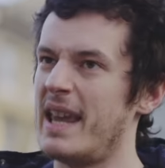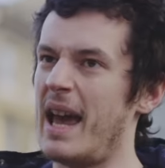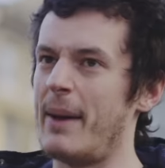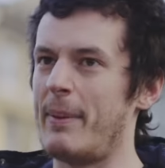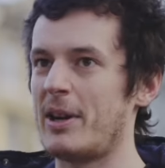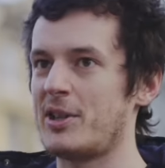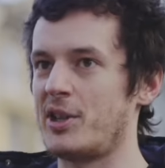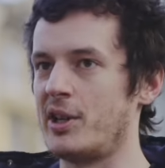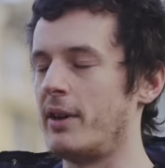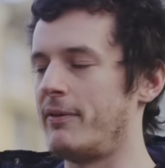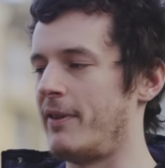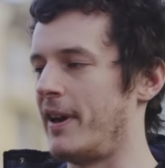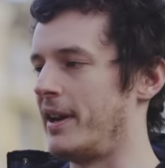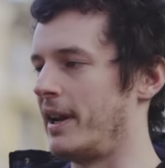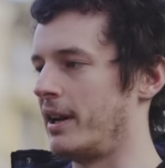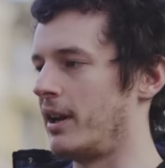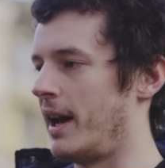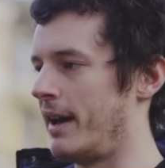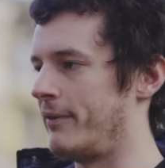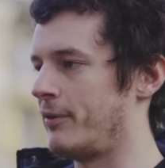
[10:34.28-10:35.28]
yeah, passionately
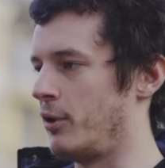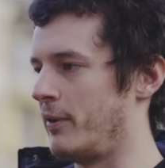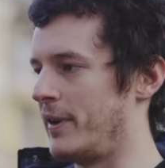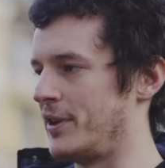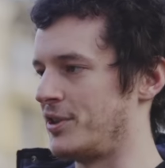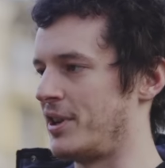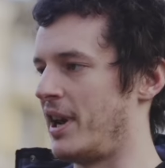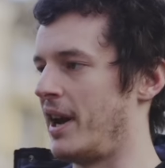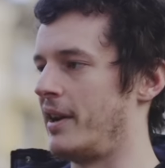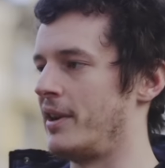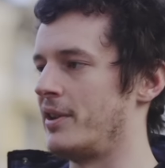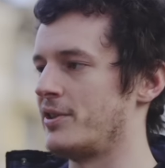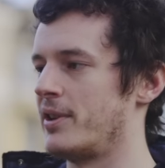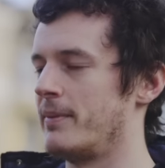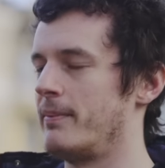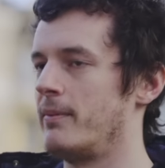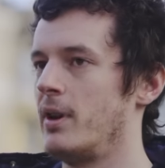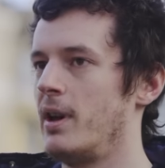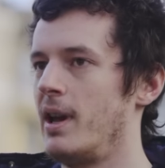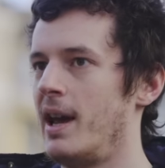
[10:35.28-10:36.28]
defending like ethical
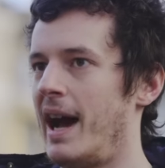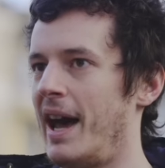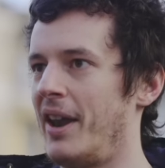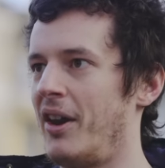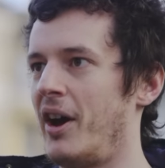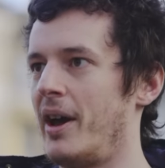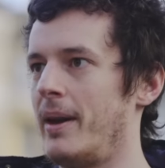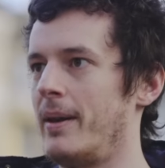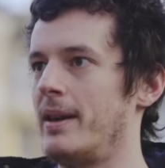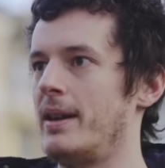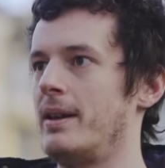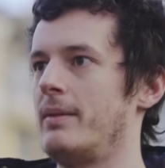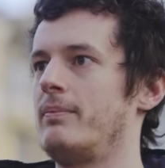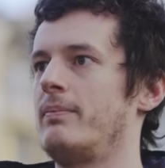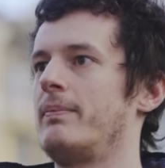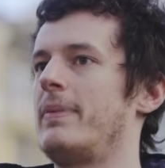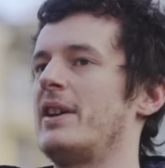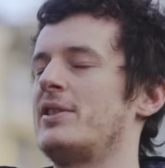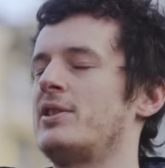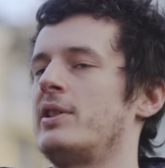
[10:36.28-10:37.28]
vegetarianism, and I
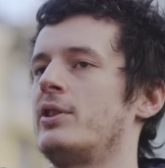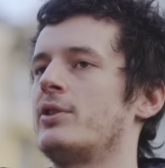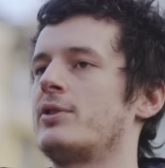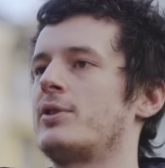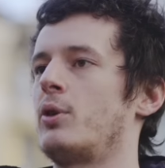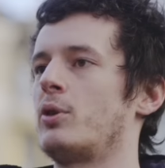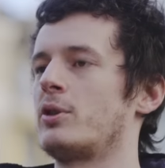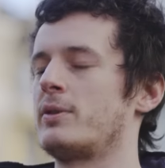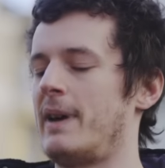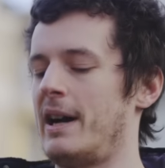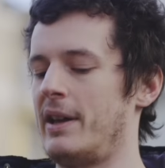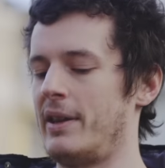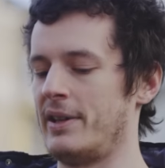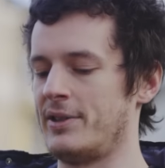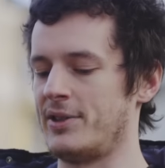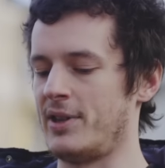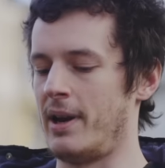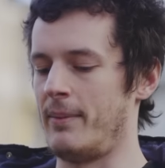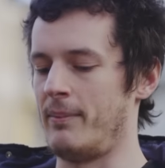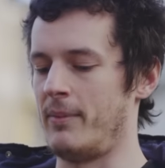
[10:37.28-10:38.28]
basically just talked about
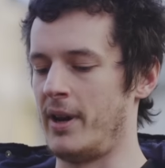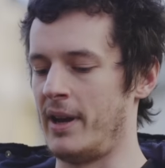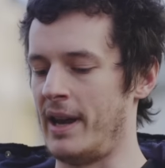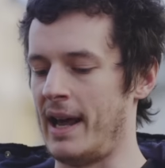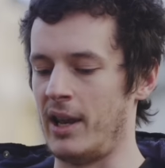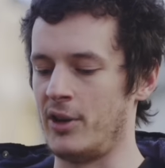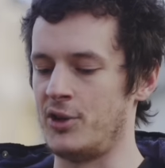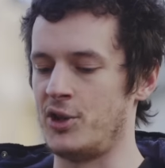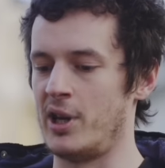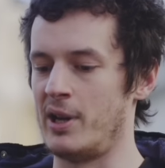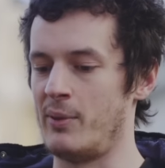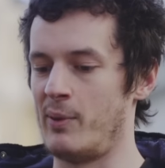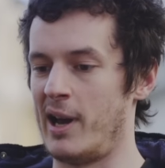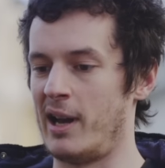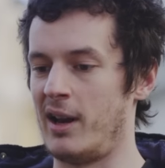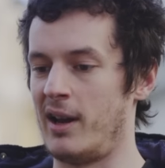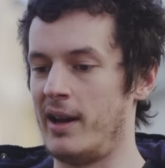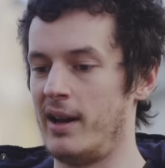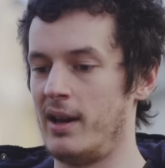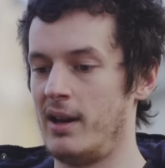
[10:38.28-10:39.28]
this um, analogy where
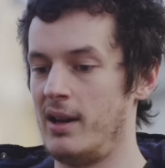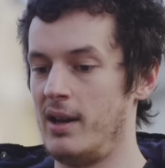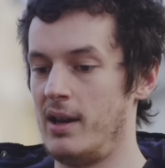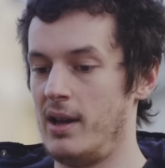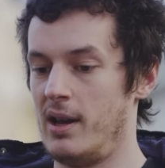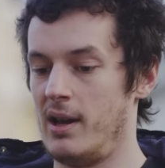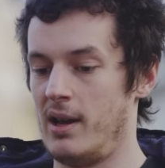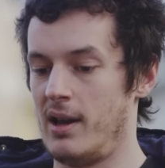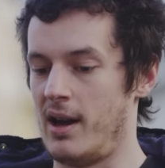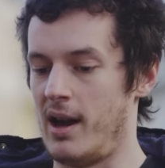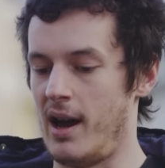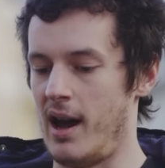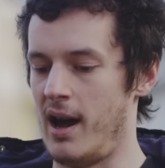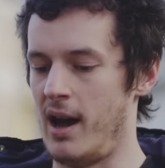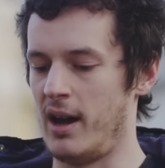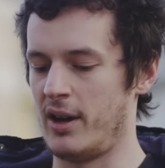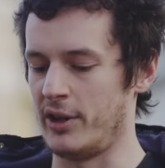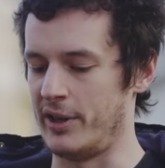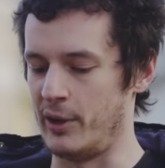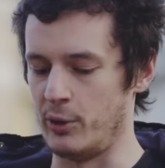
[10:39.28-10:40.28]
like
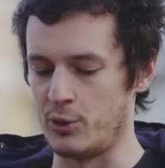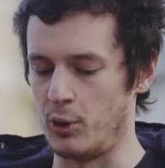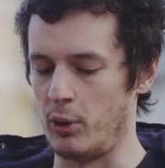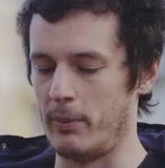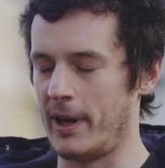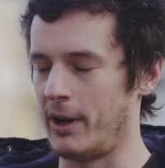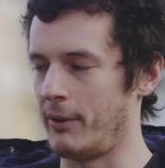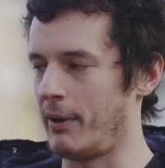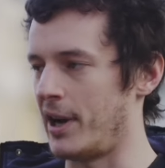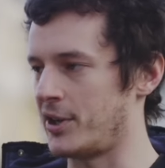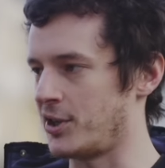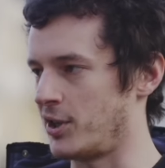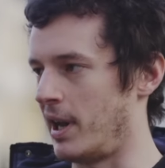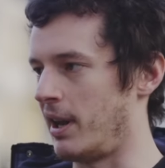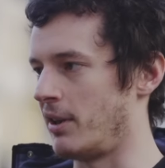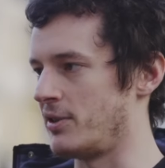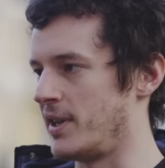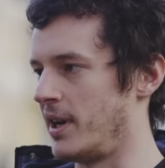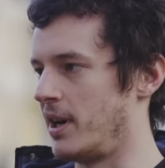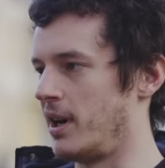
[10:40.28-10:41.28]
because uh, it was all about the
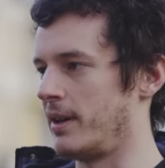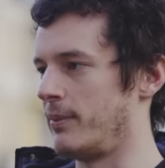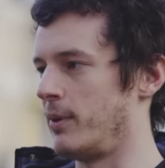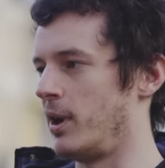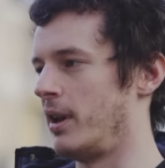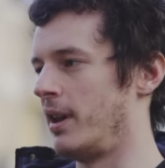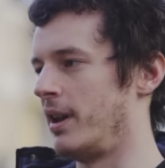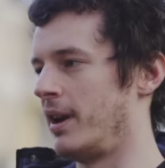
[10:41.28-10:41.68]
rationality argument.